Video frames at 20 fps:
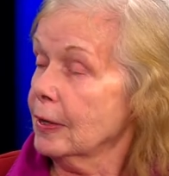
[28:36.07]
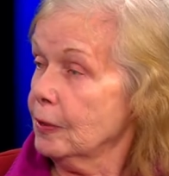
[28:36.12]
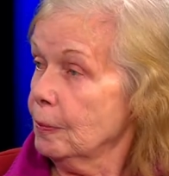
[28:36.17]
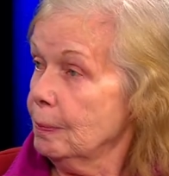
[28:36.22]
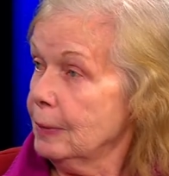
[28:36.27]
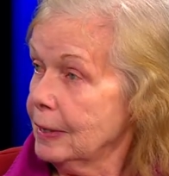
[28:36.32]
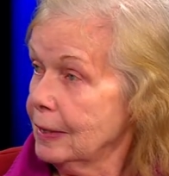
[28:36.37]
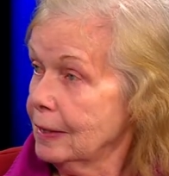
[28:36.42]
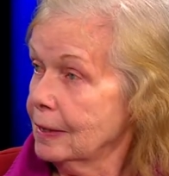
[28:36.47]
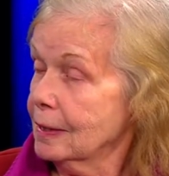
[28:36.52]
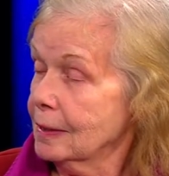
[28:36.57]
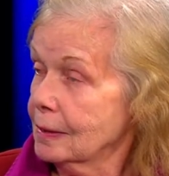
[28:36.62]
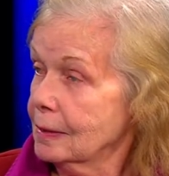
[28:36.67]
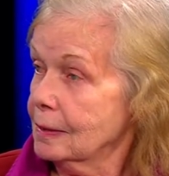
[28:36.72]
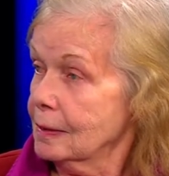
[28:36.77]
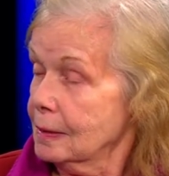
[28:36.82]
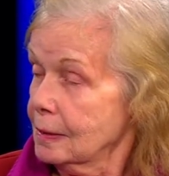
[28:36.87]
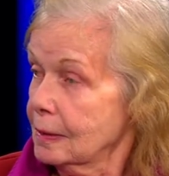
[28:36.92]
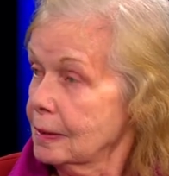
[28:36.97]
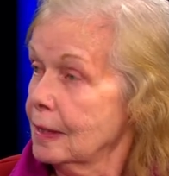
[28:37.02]
the media
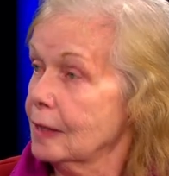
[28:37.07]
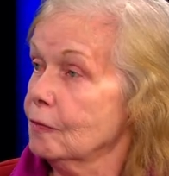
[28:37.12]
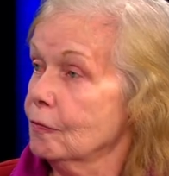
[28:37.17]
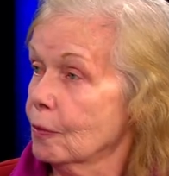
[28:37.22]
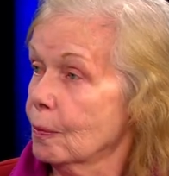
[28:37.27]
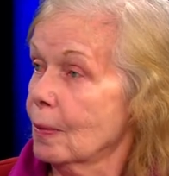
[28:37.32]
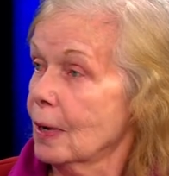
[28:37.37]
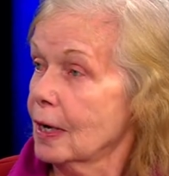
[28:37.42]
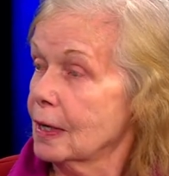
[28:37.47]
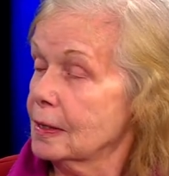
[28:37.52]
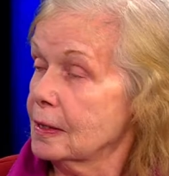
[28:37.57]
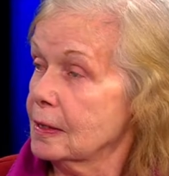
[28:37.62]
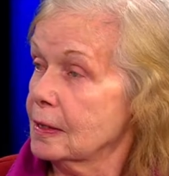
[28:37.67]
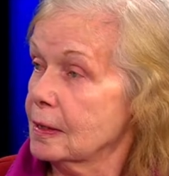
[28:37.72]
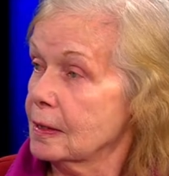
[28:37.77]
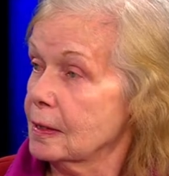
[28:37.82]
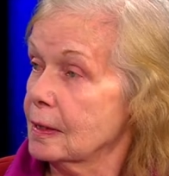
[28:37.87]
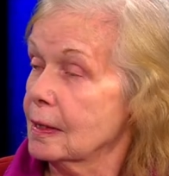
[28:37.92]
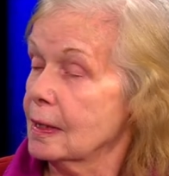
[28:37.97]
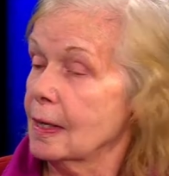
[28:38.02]
in Vermont
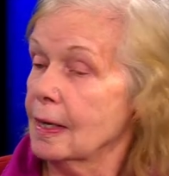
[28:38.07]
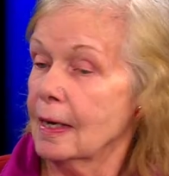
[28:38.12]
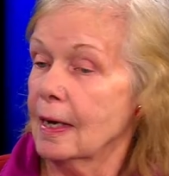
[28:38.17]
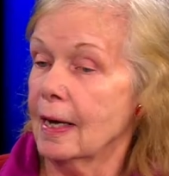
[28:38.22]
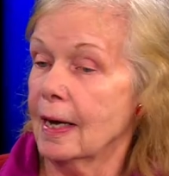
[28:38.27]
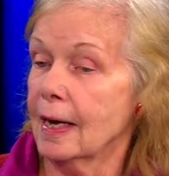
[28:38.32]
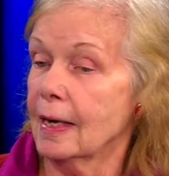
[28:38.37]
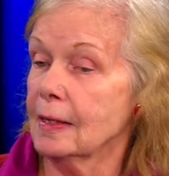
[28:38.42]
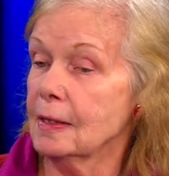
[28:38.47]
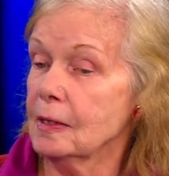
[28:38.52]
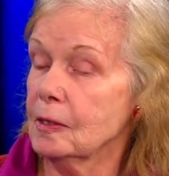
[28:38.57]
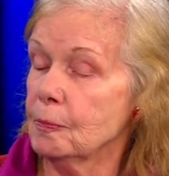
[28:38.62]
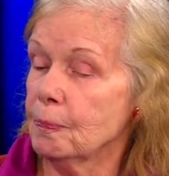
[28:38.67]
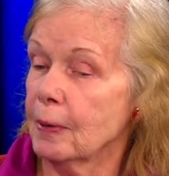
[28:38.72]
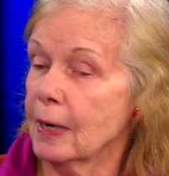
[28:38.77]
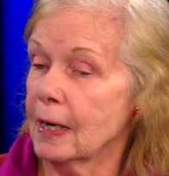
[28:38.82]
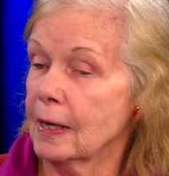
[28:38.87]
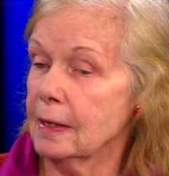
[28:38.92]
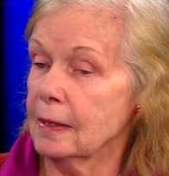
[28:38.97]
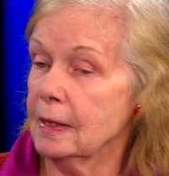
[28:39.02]
and
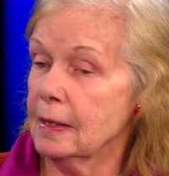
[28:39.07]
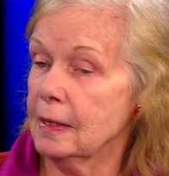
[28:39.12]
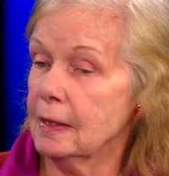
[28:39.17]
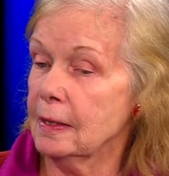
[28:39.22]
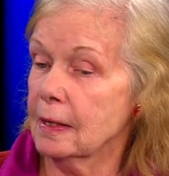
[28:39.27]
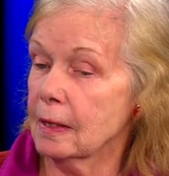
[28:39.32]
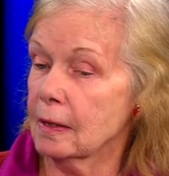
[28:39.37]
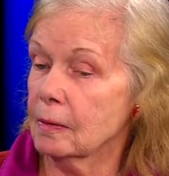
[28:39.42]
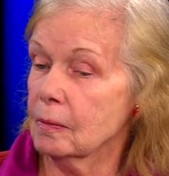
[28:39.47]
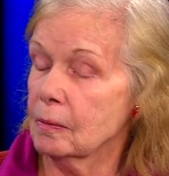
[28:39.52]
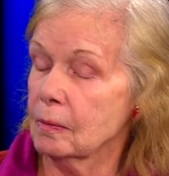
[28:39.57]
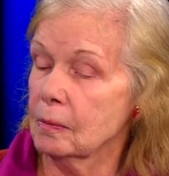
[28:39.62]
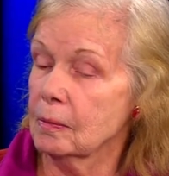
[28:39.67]
by the uh,